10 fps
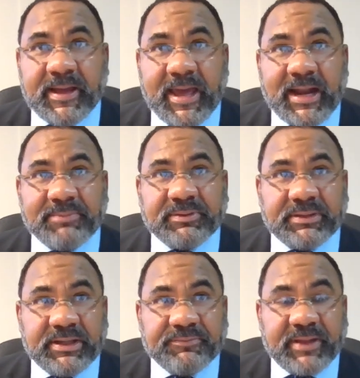And I
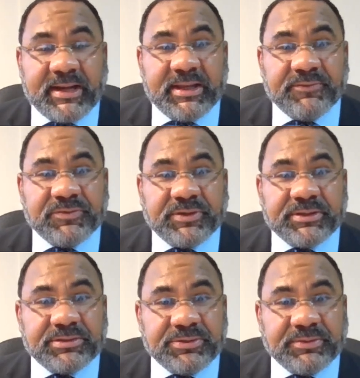believe that if you
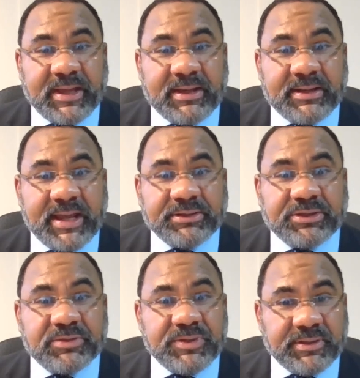can do that and
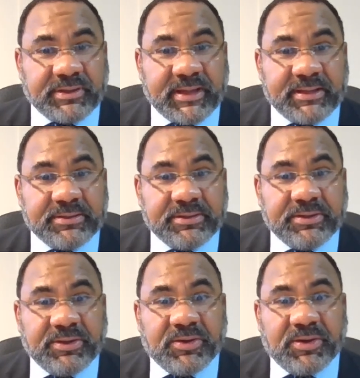communicate
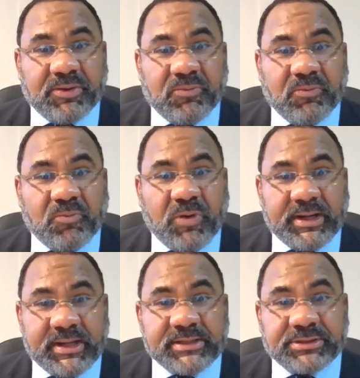what
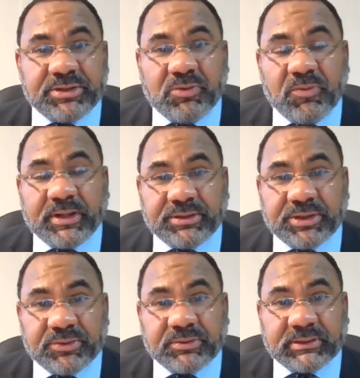it is that you want to
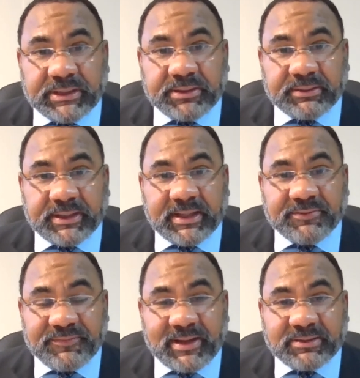do clearly and
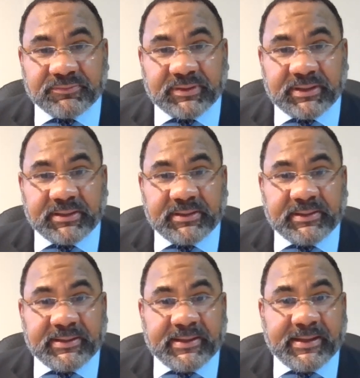effectively,
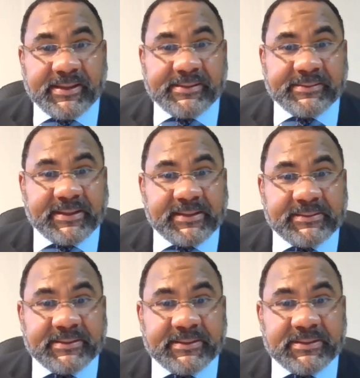
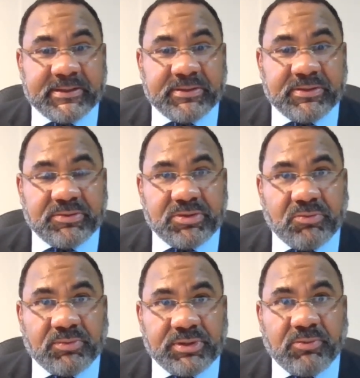then
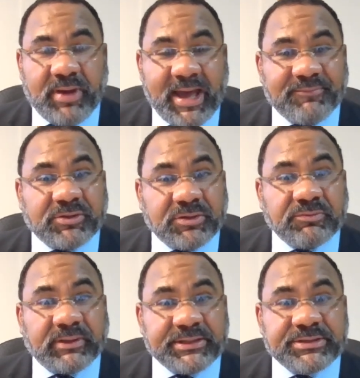you will have a good
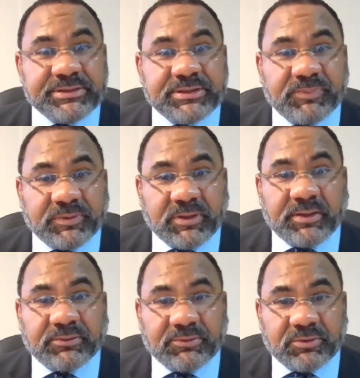relationship with all
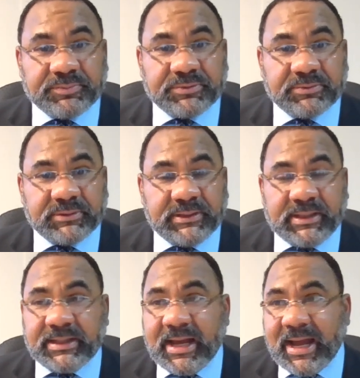the groups.
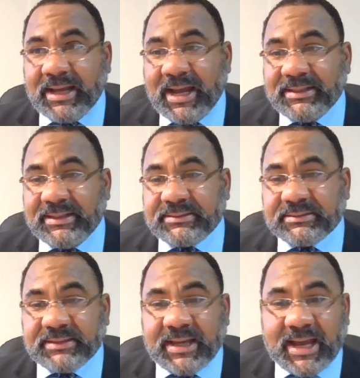Now, I need to
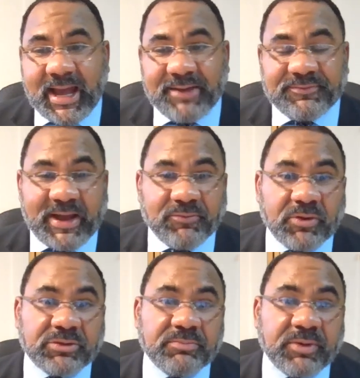say I've
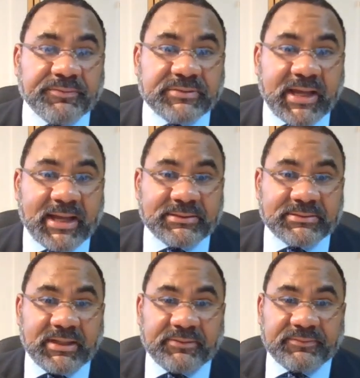worked on both sides
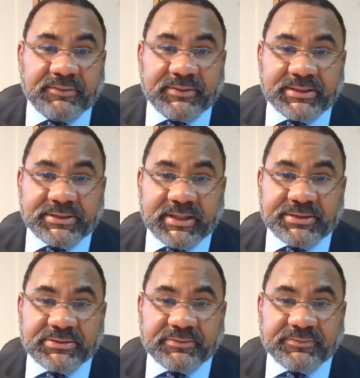of the
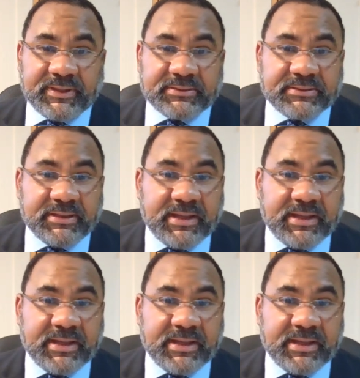educational fence.